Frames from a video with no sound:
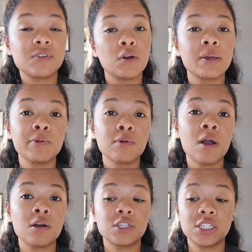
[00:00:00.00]
Don't get me
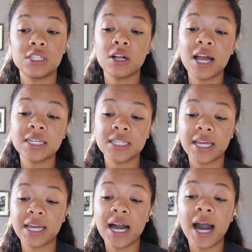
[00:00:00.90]
wrong, she still has
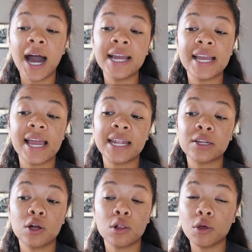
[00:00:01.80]
like
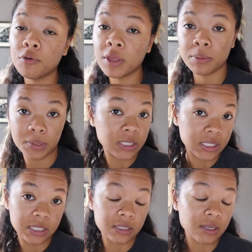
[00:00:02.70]
high-end clothing
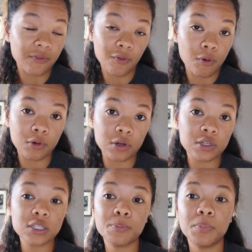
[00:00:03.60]
pieces, of
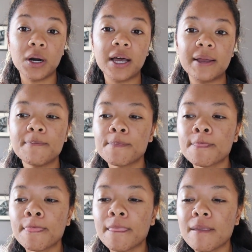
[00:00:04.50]
course, but
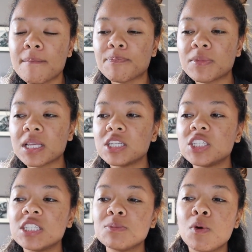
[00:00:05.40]

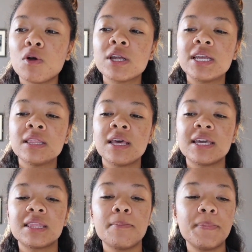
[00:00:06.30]
she's more in
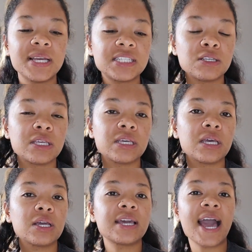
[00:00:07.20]
like the basic
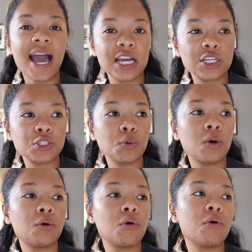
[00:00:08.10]

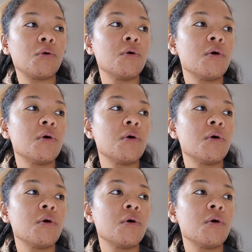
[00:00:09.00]
casual